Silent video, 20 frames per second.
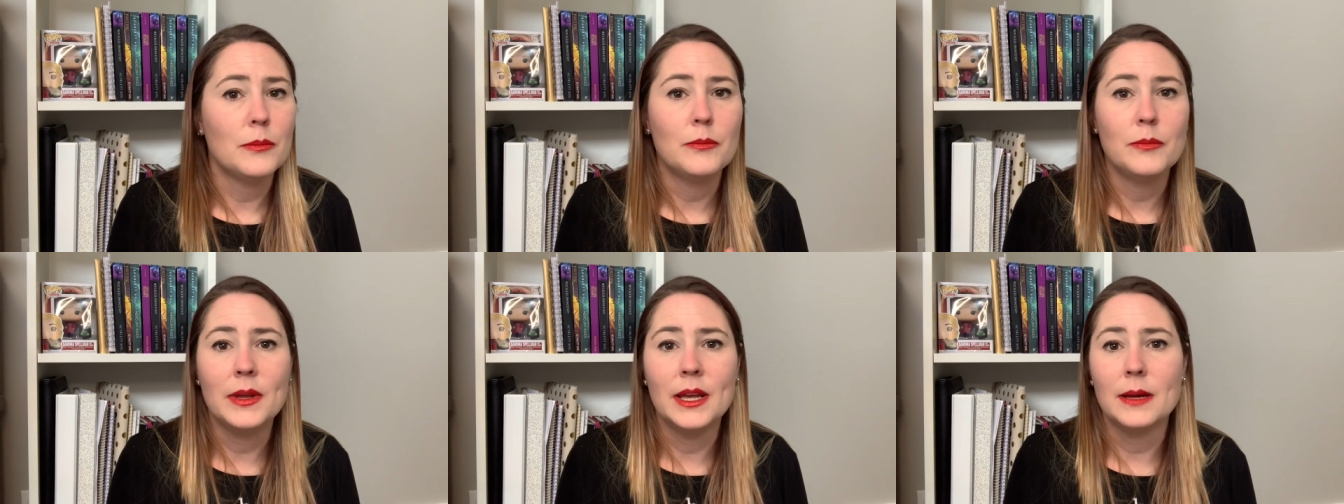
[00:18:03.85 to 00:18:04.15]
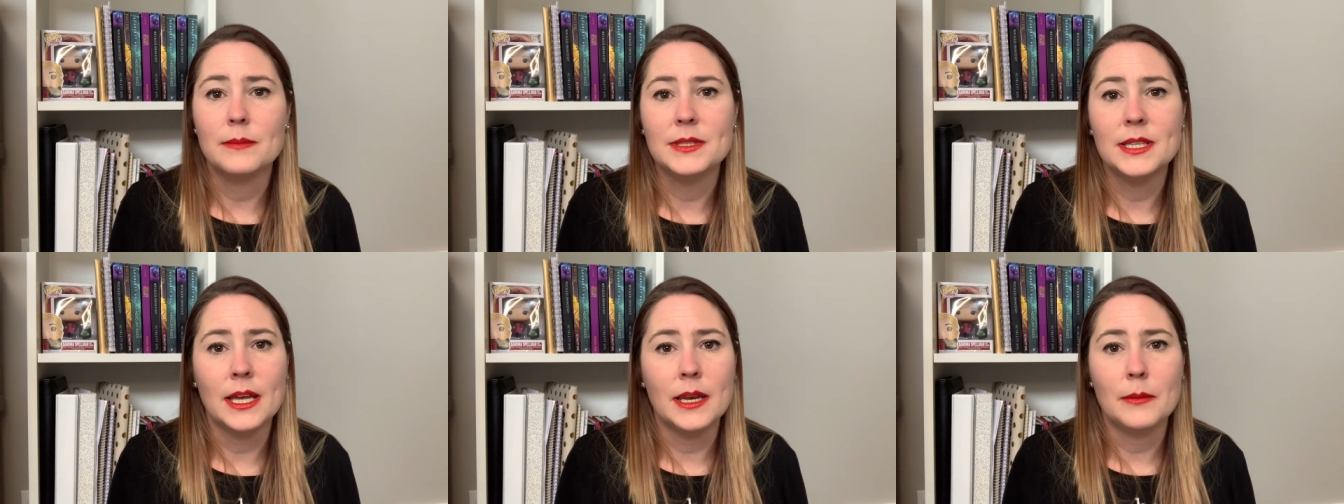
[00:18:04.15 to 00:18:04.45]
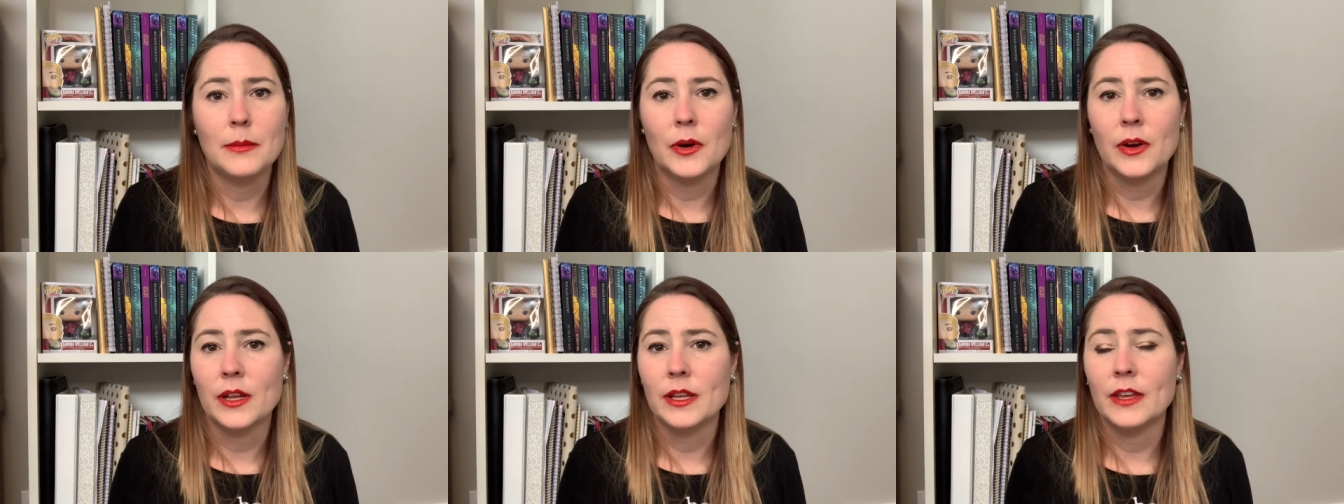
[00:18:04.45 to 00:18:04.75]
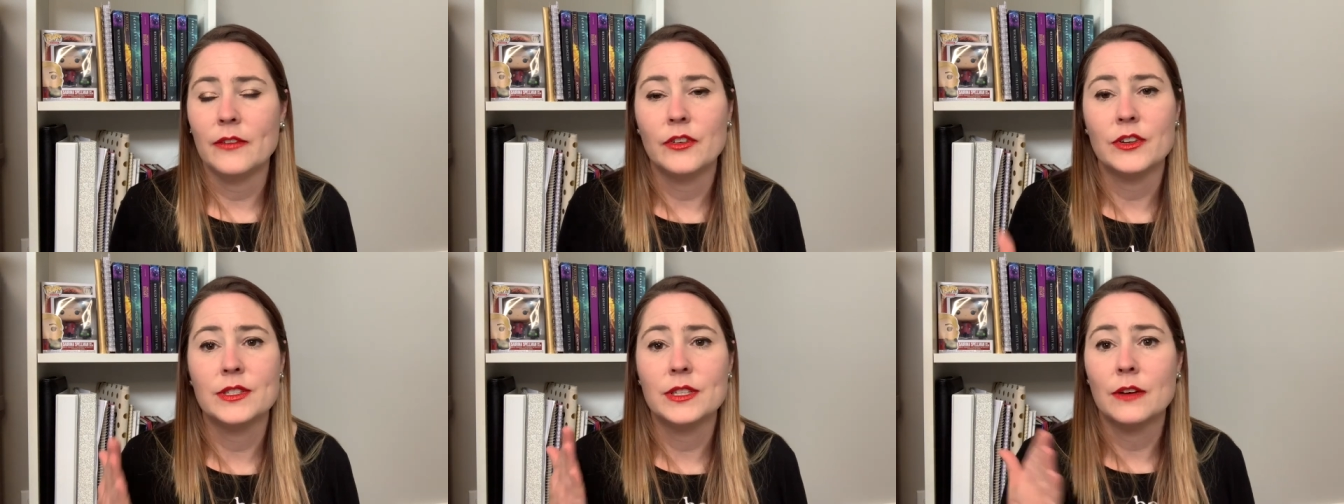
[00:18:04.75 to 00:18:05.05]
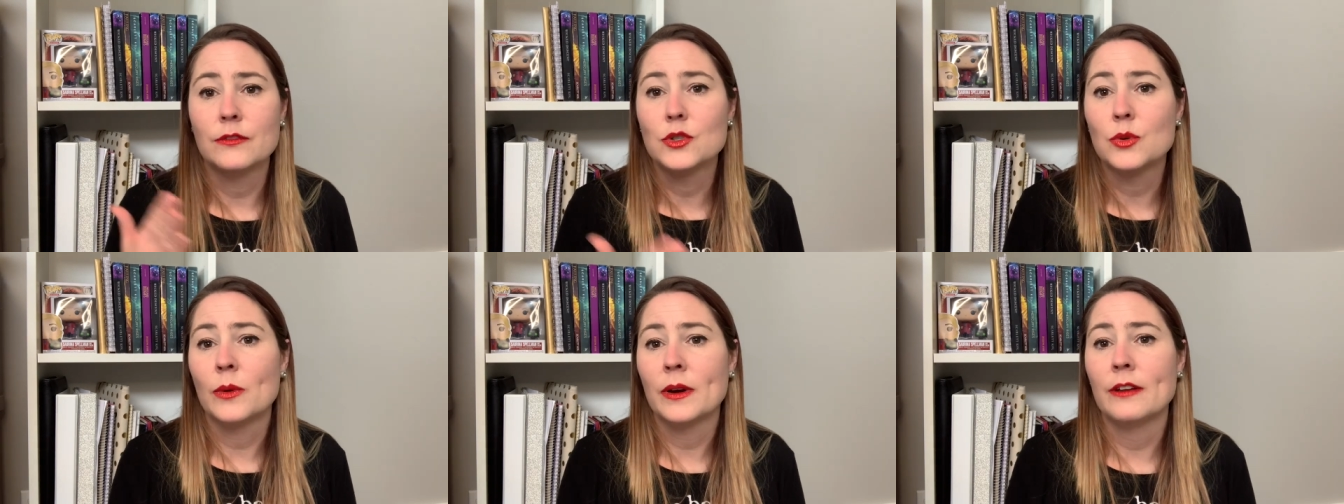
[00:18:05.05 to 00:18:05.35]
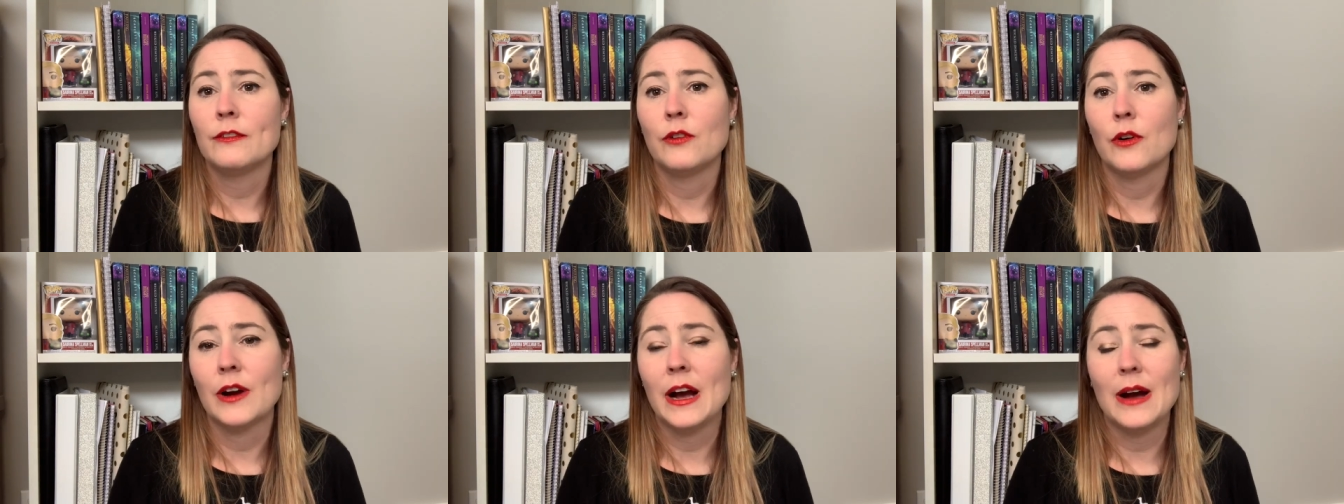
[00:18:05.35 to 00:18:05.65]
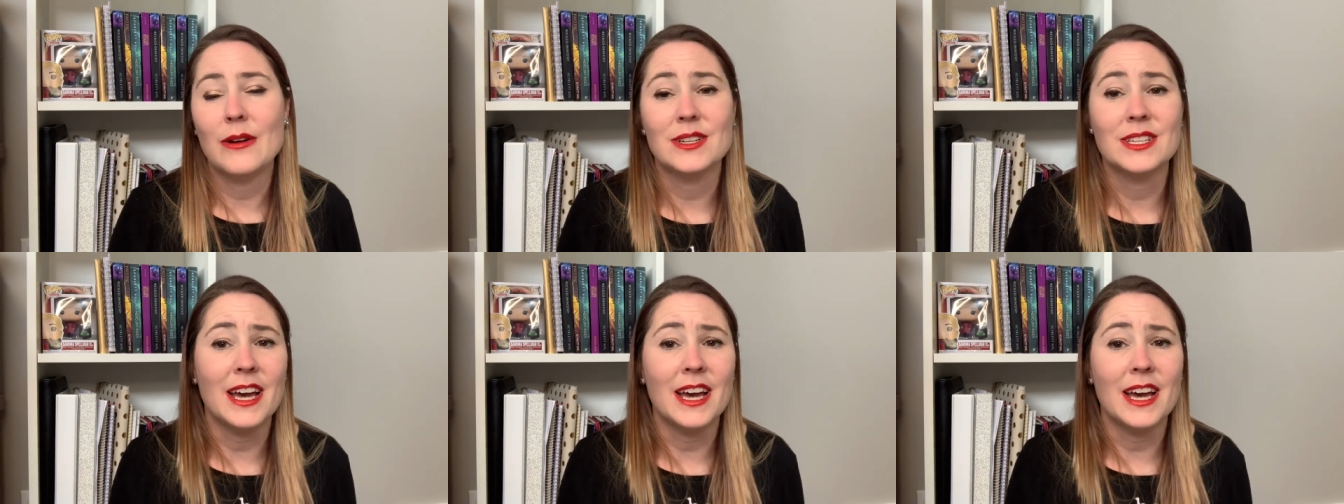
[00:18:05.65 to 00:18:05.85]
be upset about it. Give yourself 24 hours.